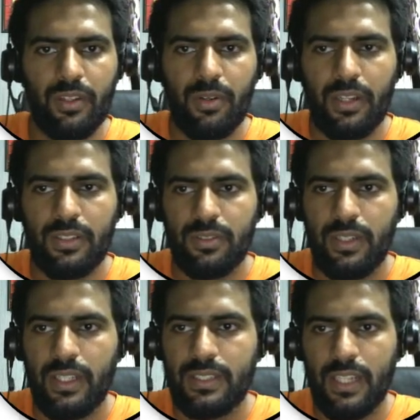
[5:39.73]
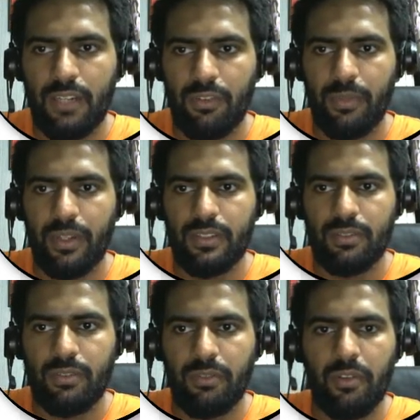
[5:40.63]
Okay, so let's start from here.
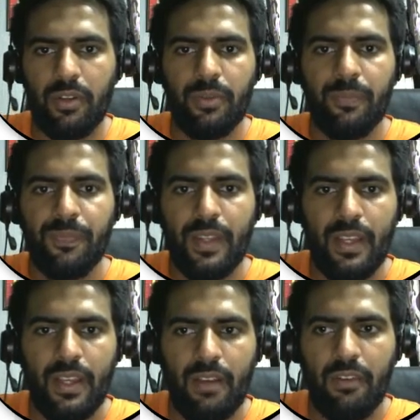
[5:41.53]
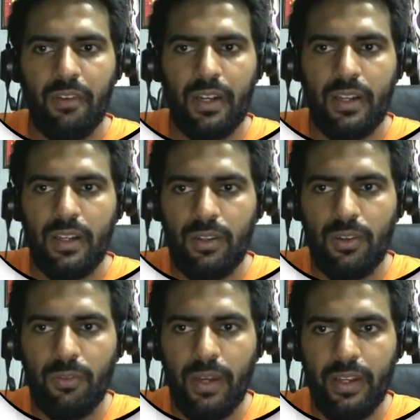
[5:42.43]
So what we will do, we will
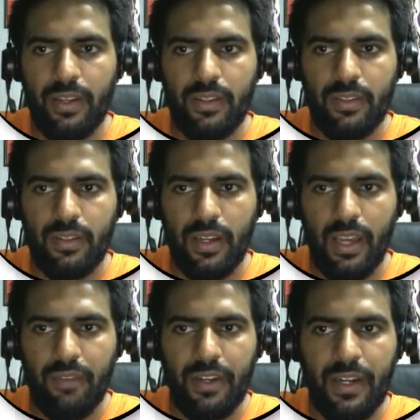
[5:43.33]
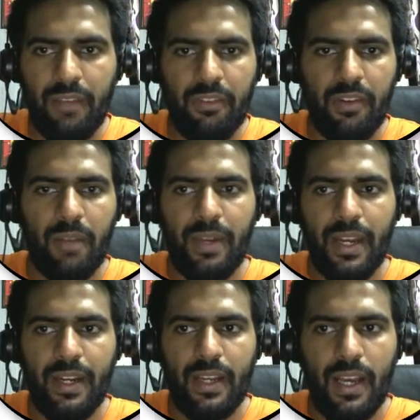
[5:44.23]
go by here. Every time we will
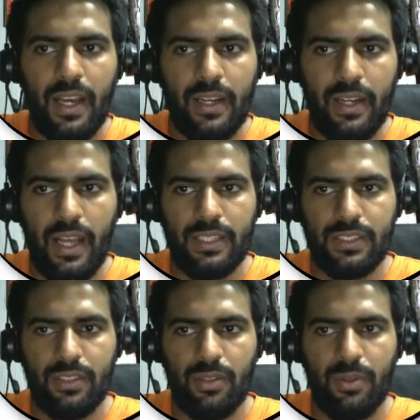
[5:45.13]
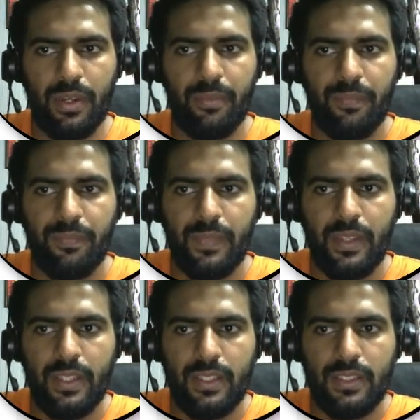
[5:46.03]
update our last. Okay,
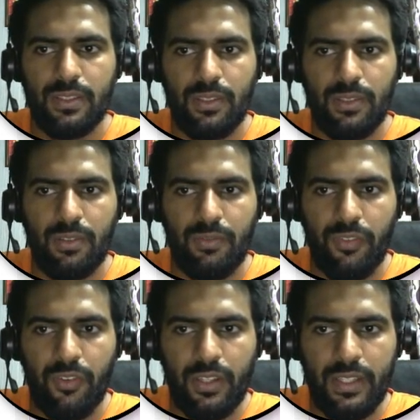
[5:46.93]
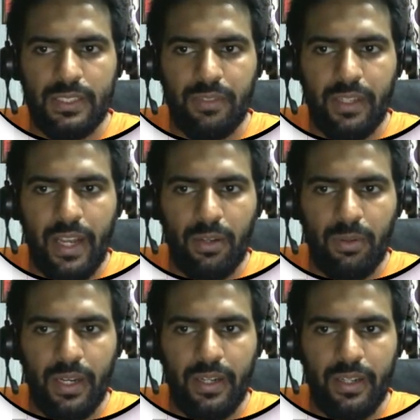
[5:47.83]
so for this we
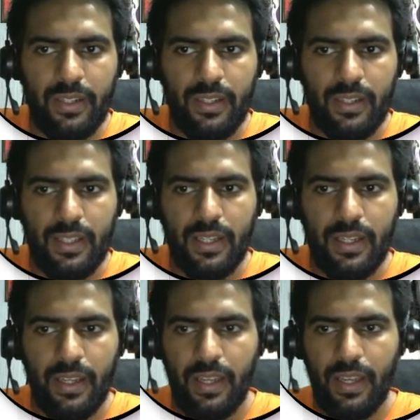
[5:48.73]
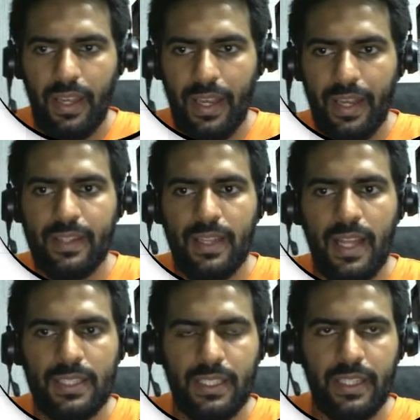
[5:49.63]
calculate the ath
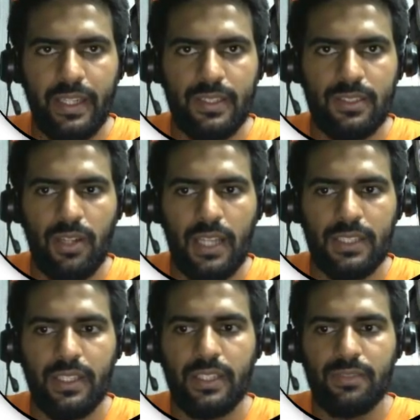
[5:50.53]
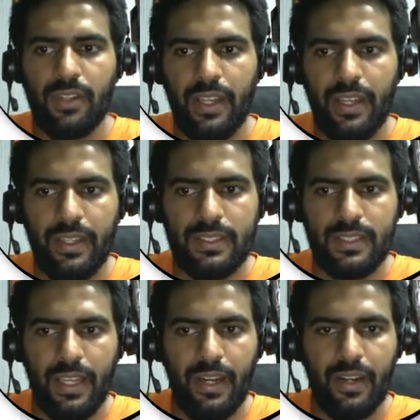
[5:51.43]
last index. So last index for a is
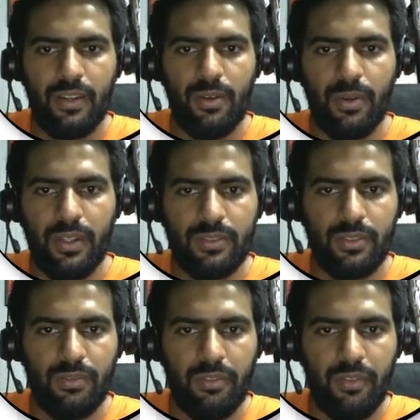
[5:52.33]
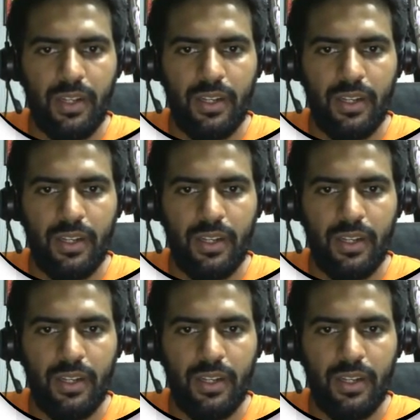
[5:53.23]
8. Okay, so we will,